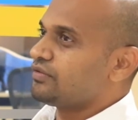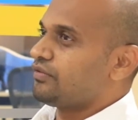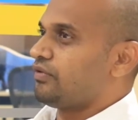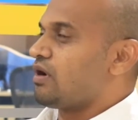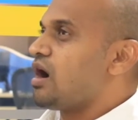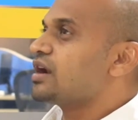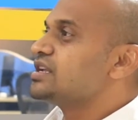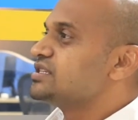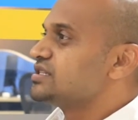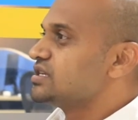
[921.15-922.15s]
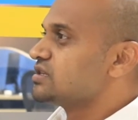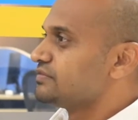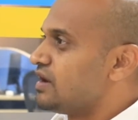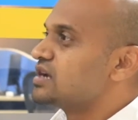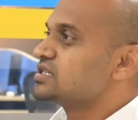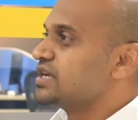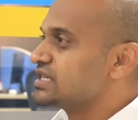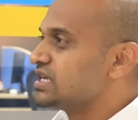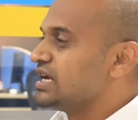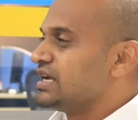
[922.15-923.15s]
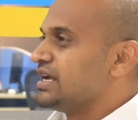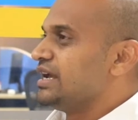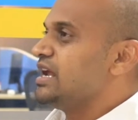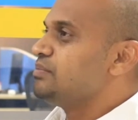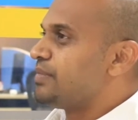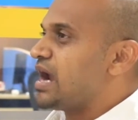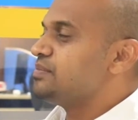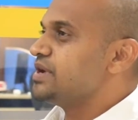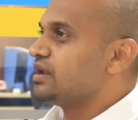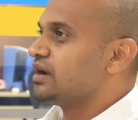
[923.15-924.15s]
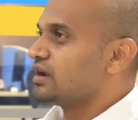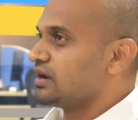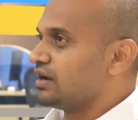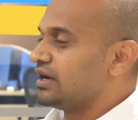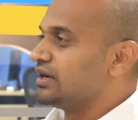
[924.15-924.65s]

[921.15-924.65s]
For organizations of our size, it might be a little